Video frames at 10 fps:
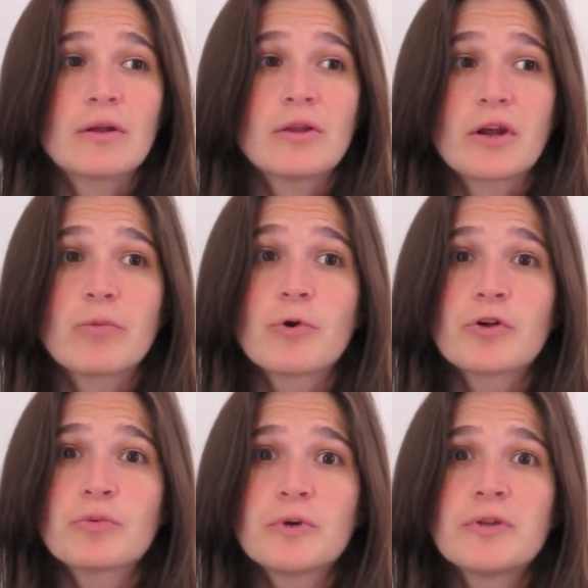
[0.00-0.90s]
that I
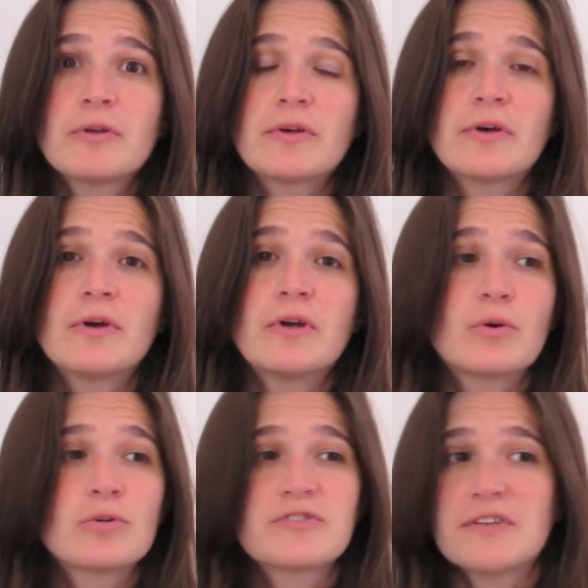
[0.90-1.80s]
worked with in
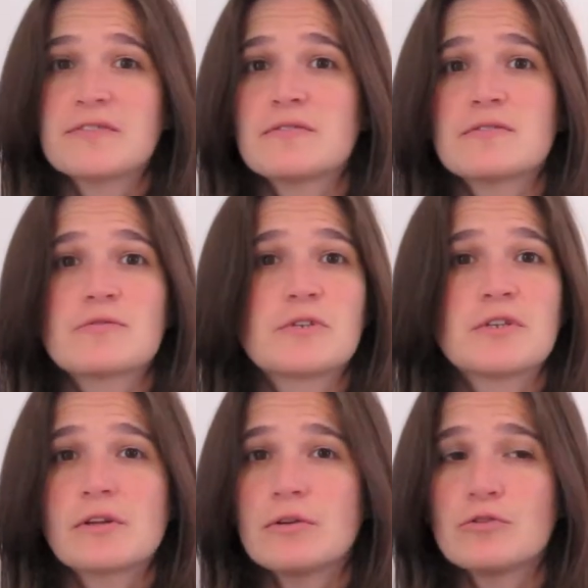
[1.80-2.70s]
all senses. So it
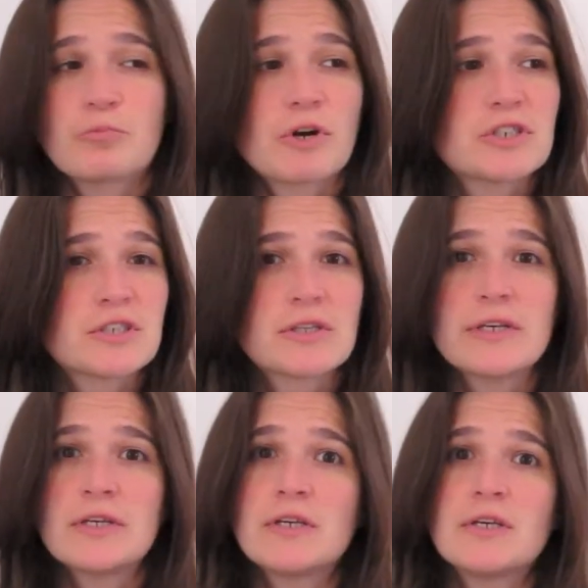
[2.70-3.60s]
includes project
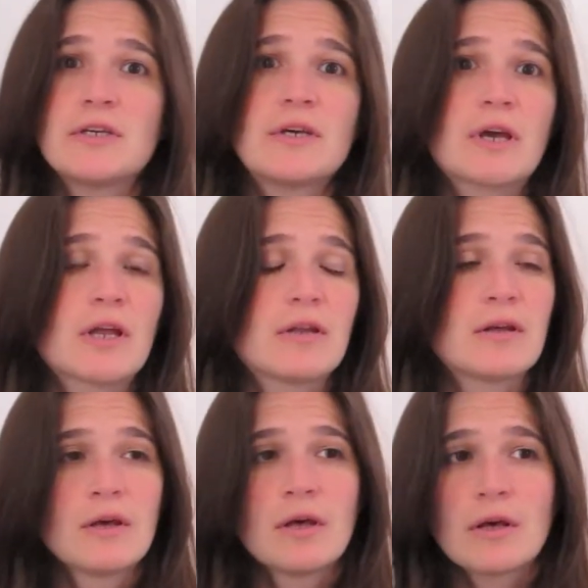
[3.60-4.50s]
leading
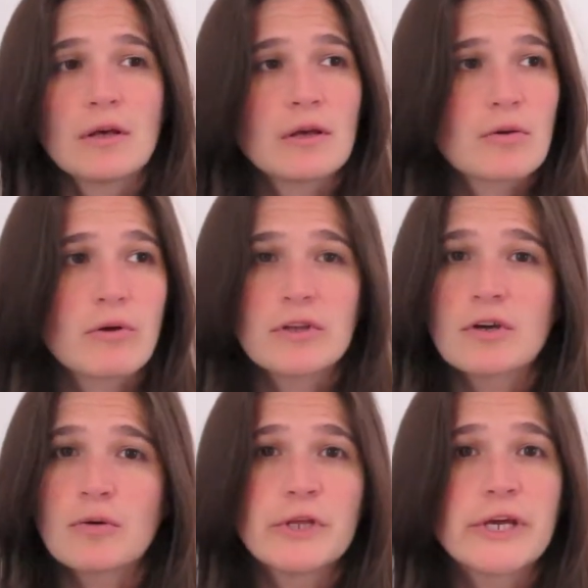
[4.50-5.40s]
and
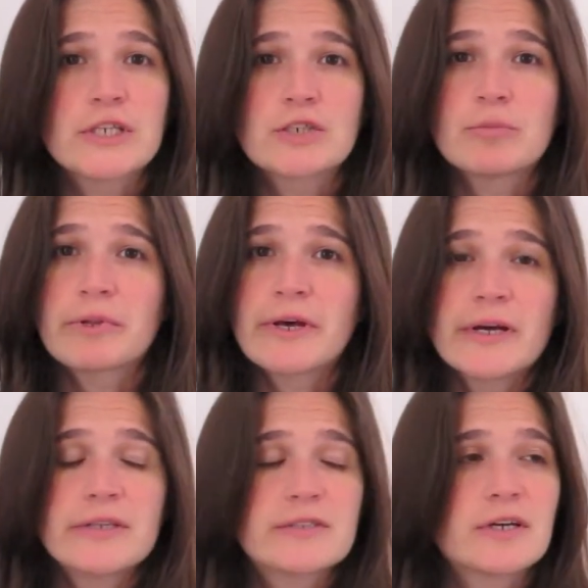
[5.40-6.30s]
creating communication
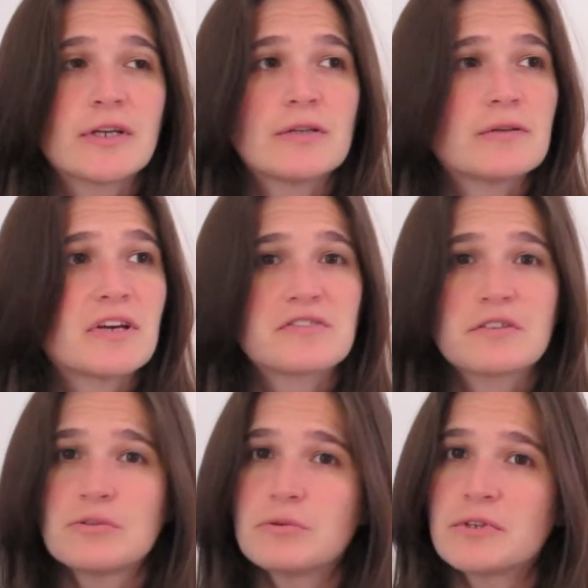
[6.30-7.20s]
plans and
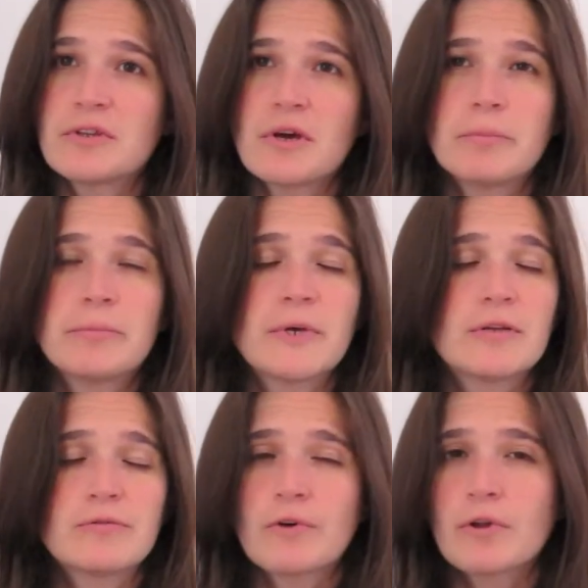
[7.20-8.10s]
executing them
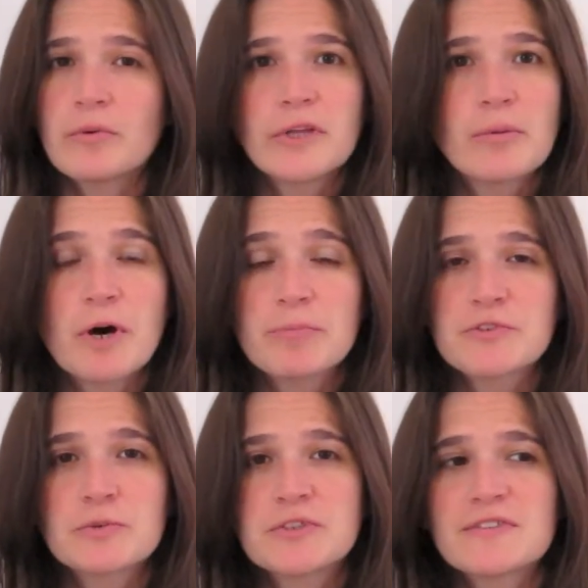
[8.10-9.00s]
and following them up.
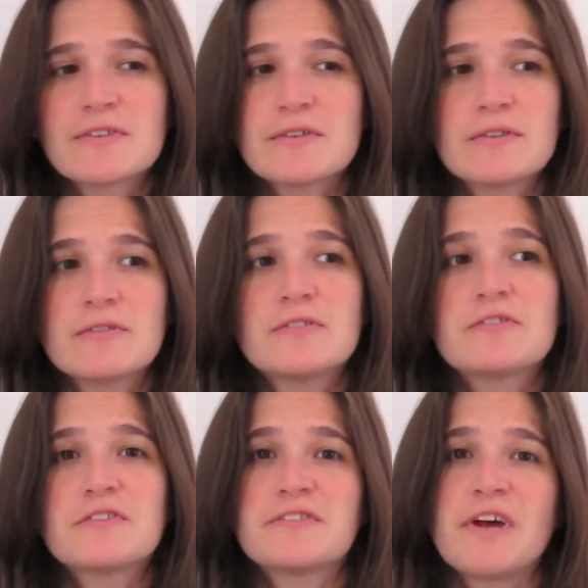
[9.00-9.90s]
So it's
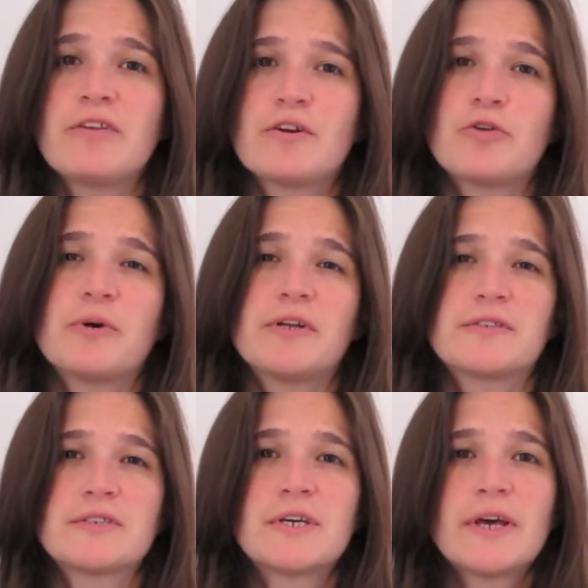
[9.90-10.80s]
the standard,
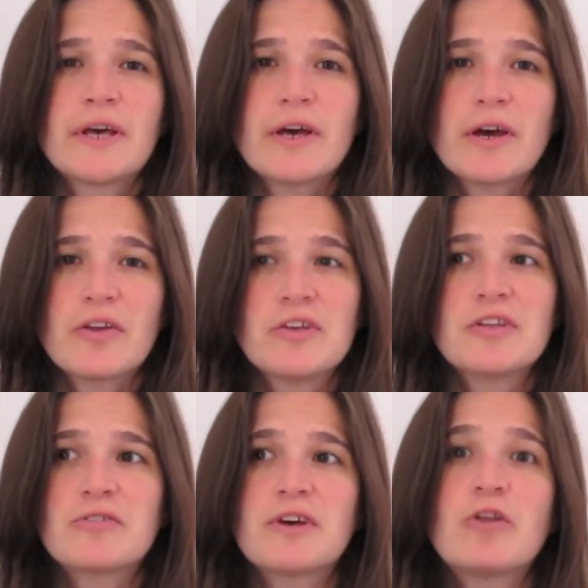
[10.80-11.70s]
but I think
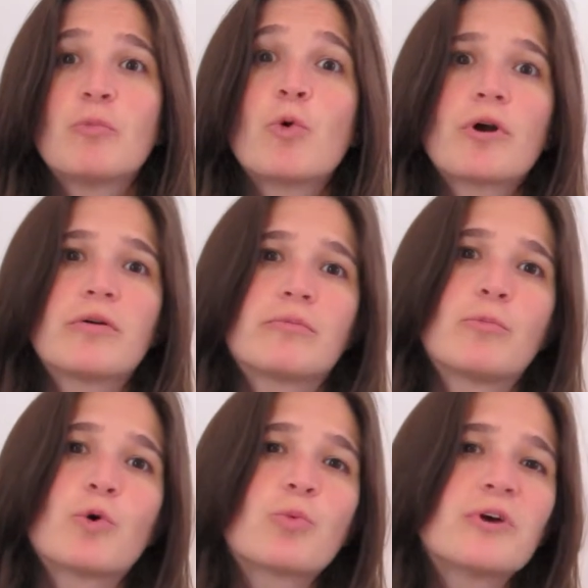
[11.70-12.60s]
that I've done
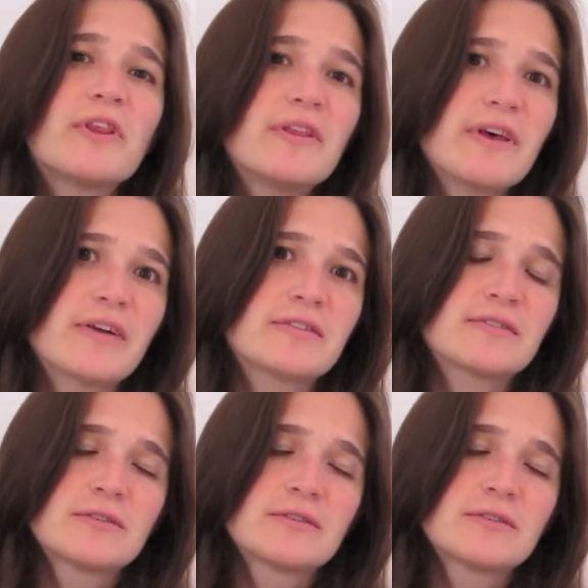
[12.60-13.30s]
more within that